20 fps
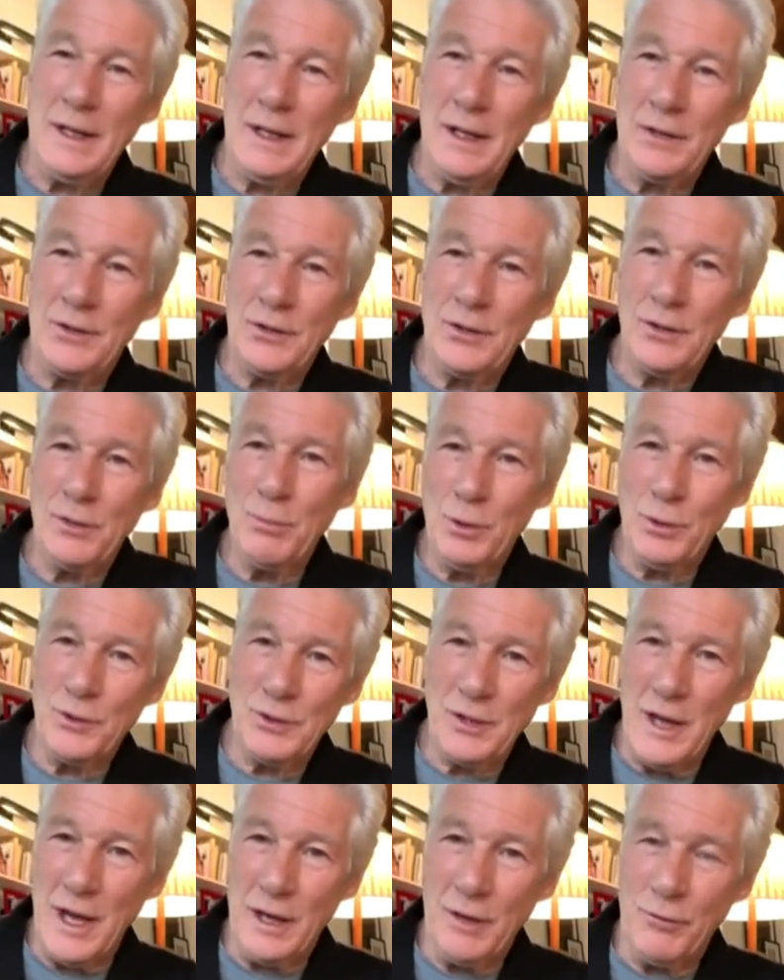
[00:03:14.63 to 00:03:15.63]
It's as simple as
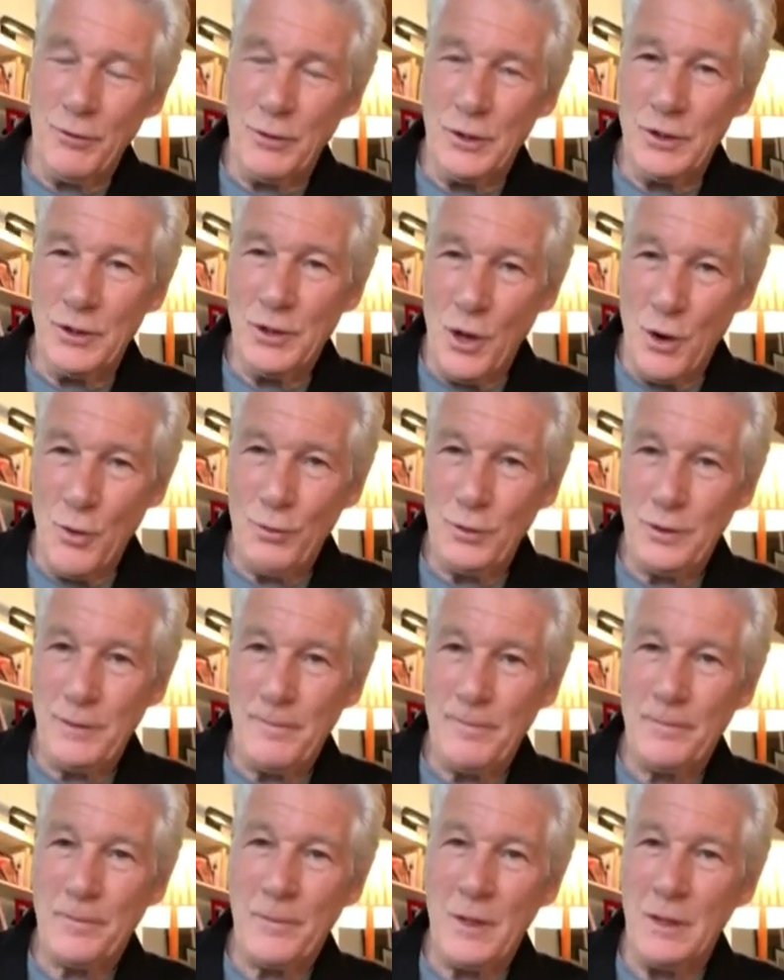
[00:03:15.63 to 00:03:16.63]
that. If we don't,
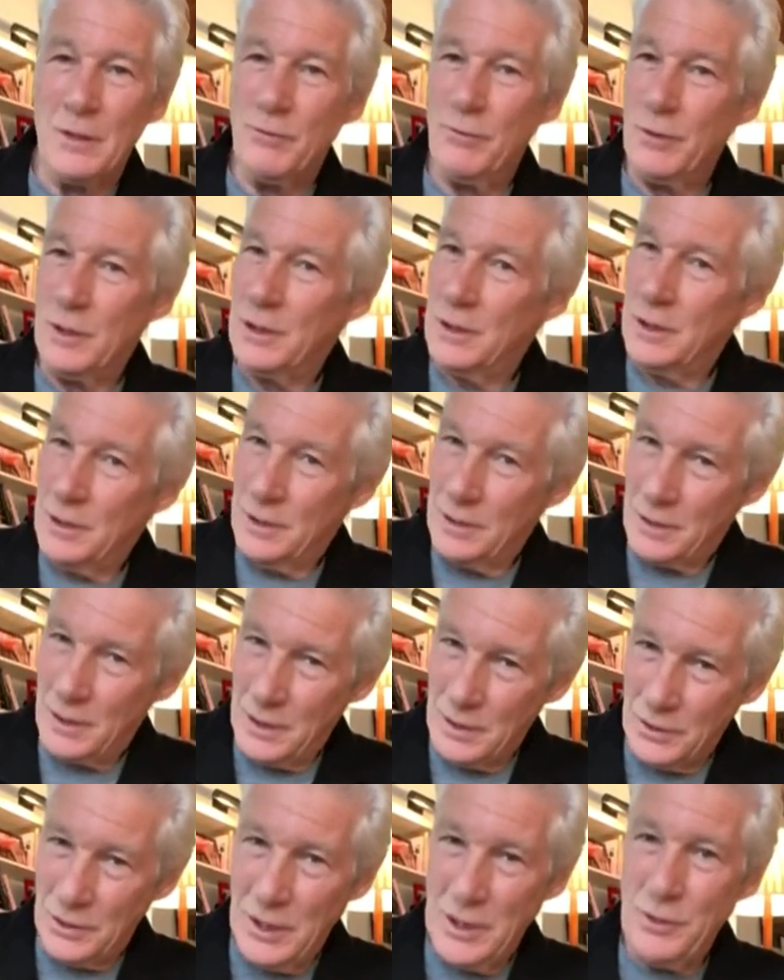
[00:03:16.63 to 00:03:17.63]
and if we
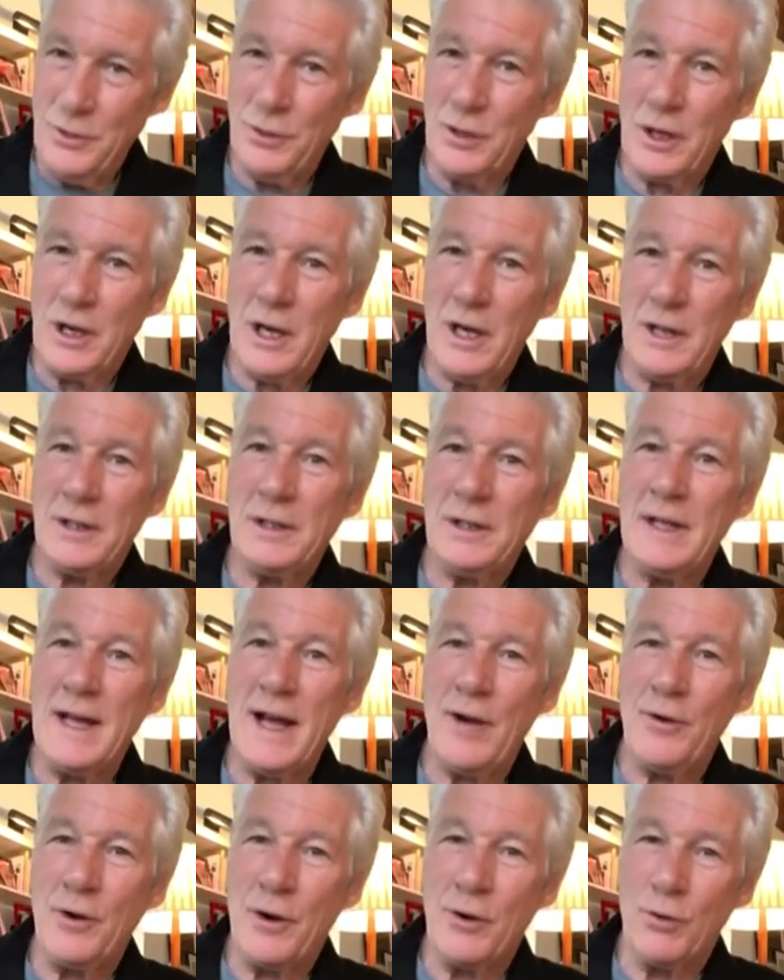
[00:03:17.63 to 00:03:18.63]
continue to cut
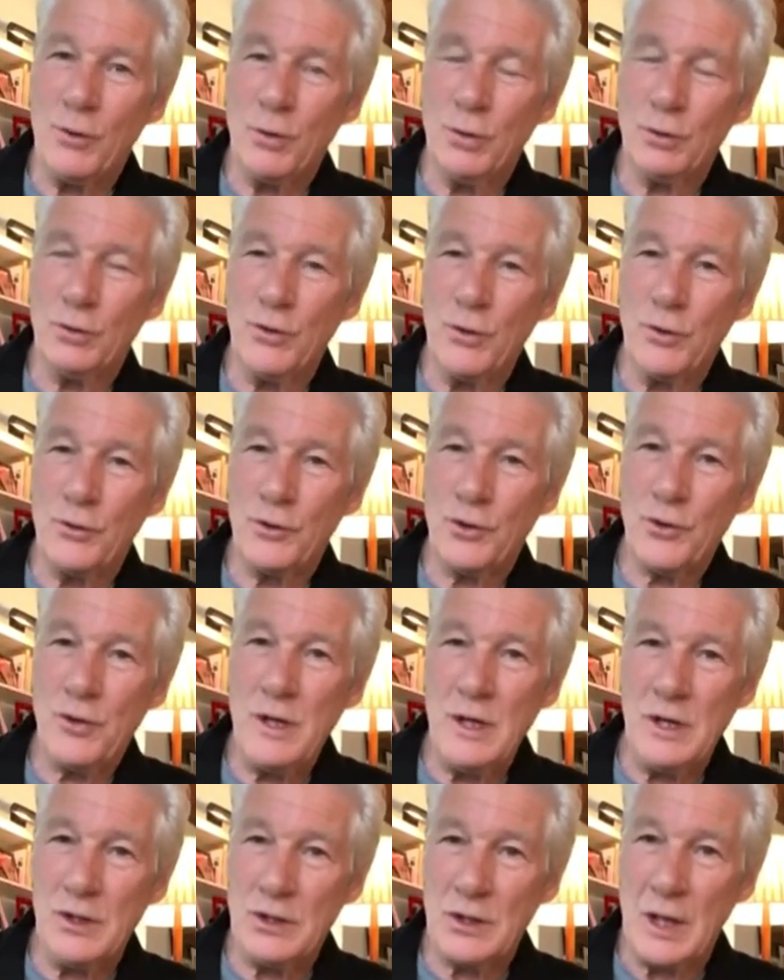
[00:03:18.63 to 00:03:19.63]
down our old-growth
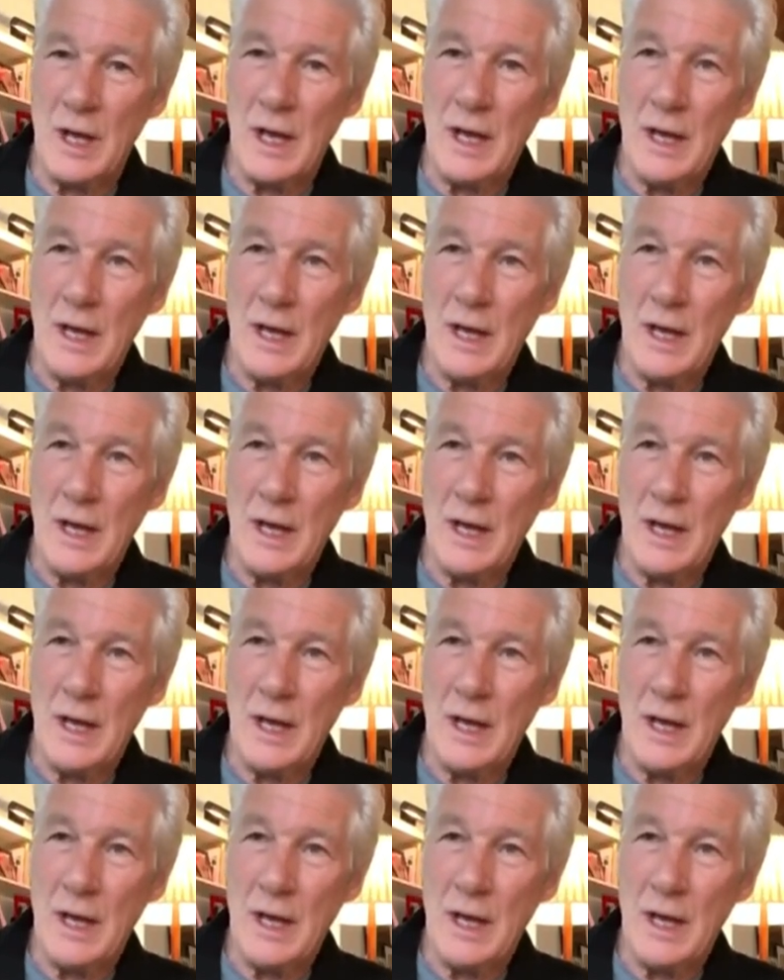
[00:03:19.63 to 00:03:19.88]
trees,